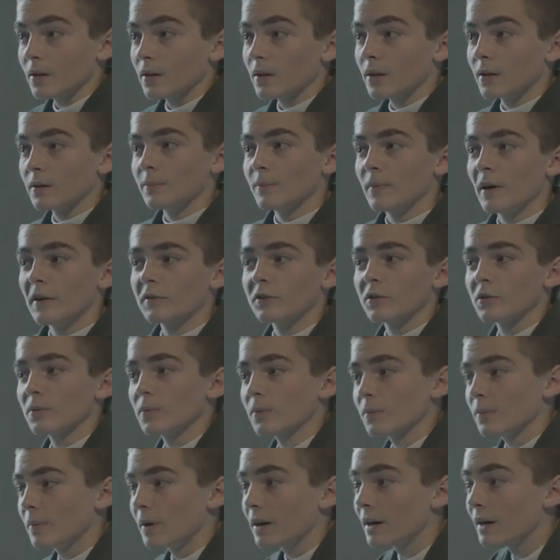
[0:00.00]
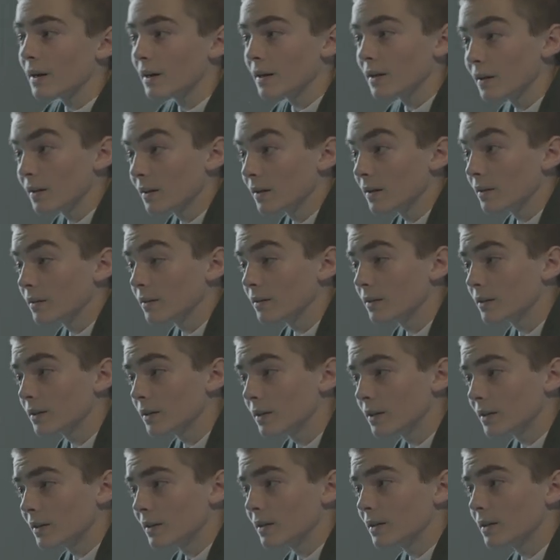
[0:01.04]
Um, after my
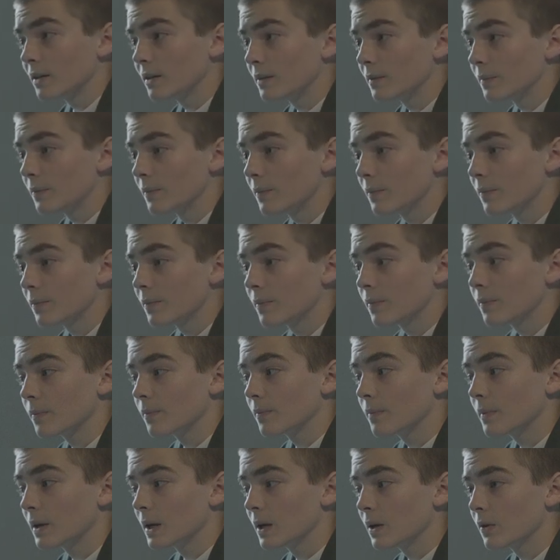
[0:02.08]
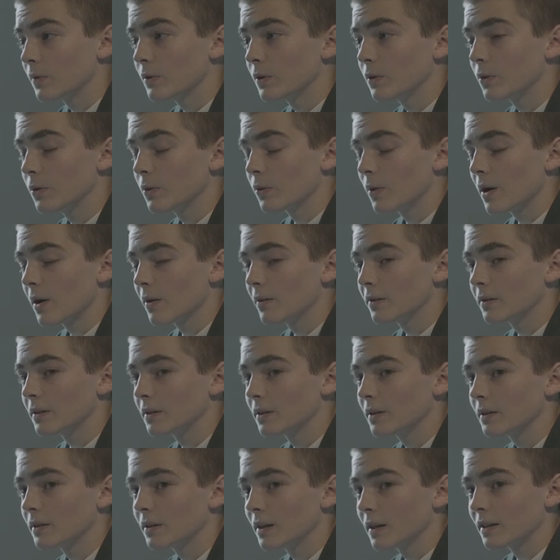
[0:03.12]
uh. interview around
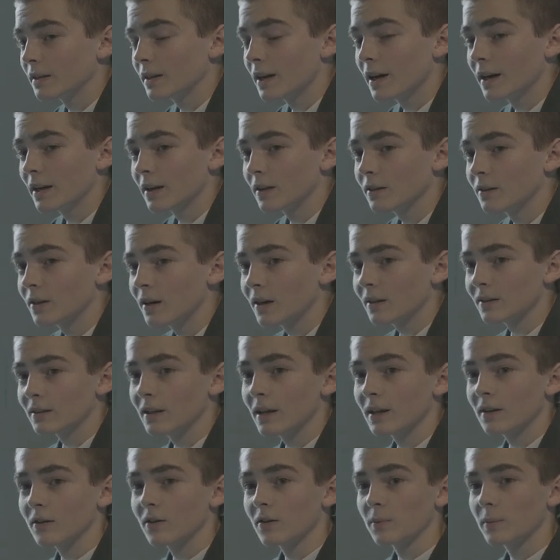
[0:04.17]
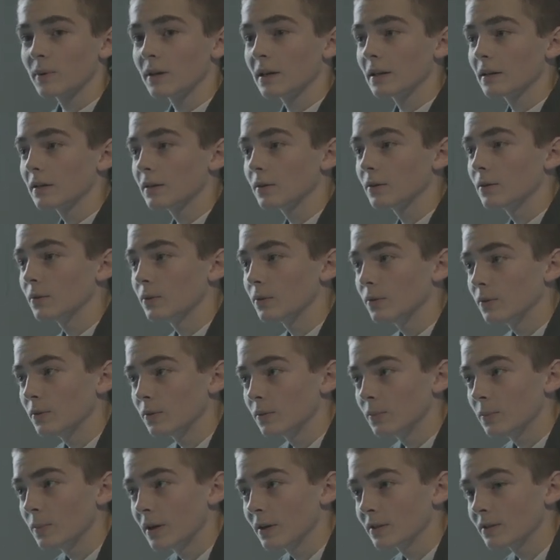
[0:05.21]
like nine o'clock. They took me to
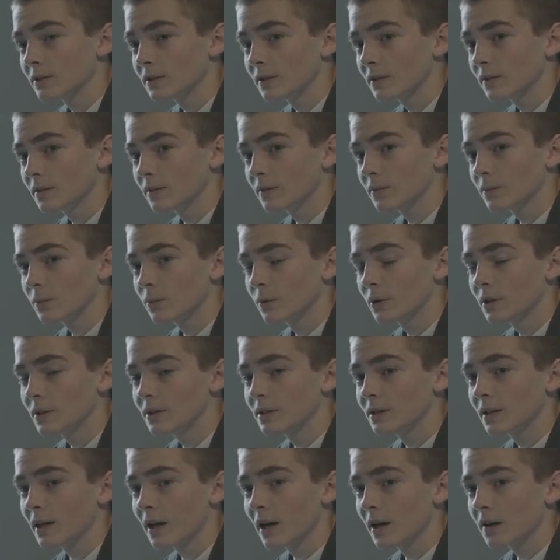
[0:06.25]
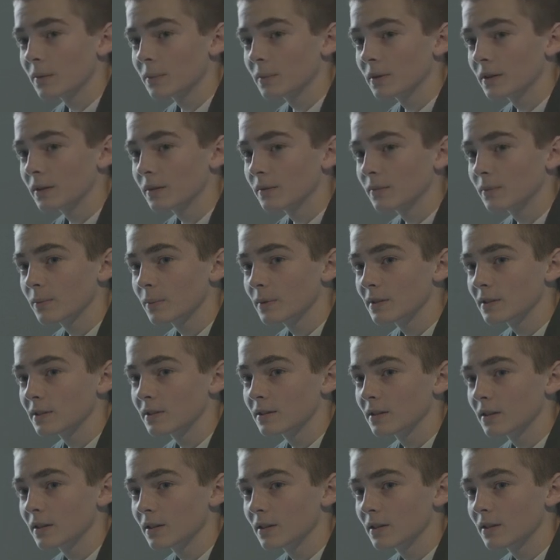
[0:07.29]
Pearson Woods Academy, which is
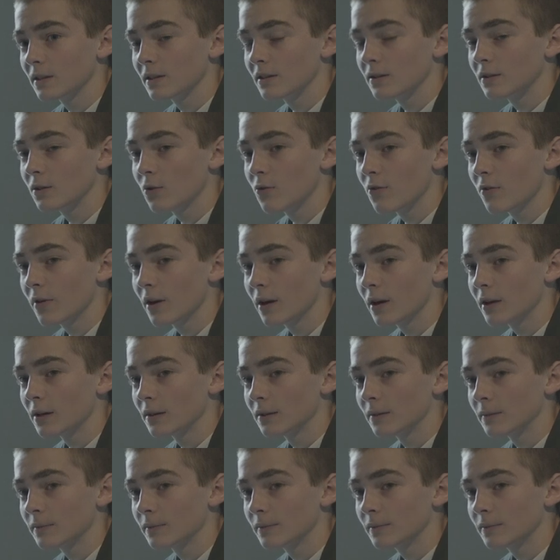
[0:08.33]
a juvenile,